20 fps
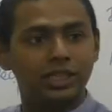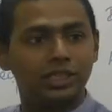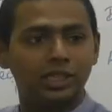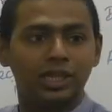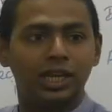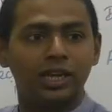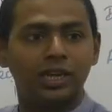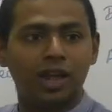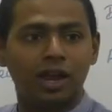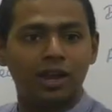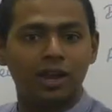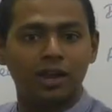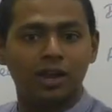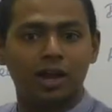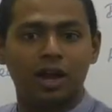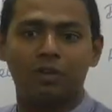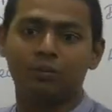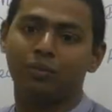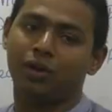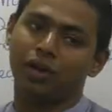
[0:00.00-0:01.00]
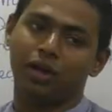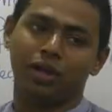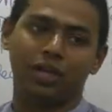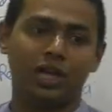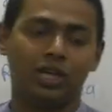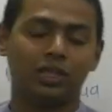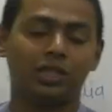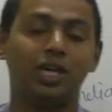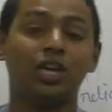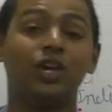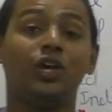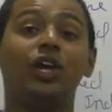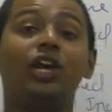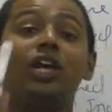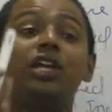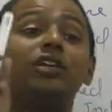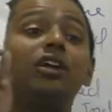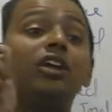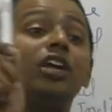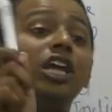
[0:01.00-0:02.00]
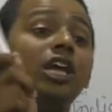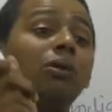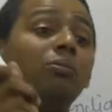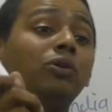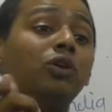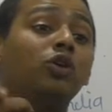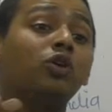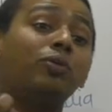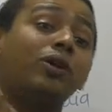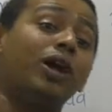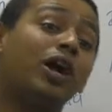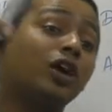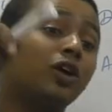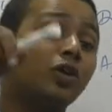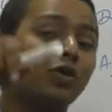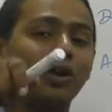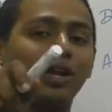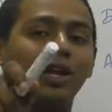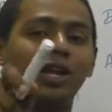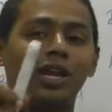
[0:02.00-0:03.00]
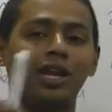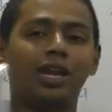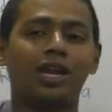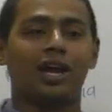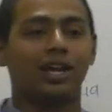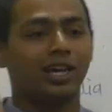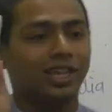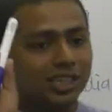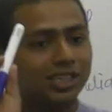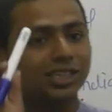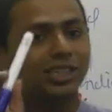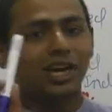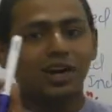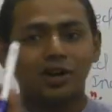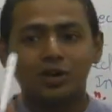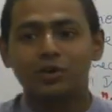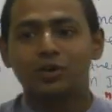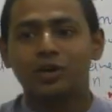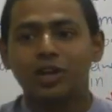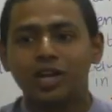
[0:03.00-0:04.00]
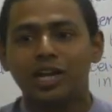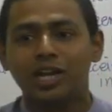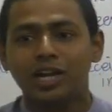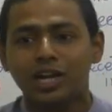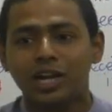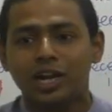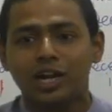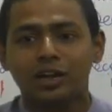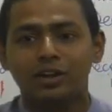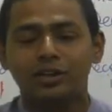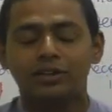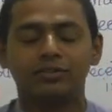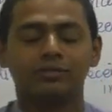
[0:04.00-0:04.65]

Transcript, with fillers: Is it Indian income? Yes. It is deemed to be accrued in India. Is it accrued in India?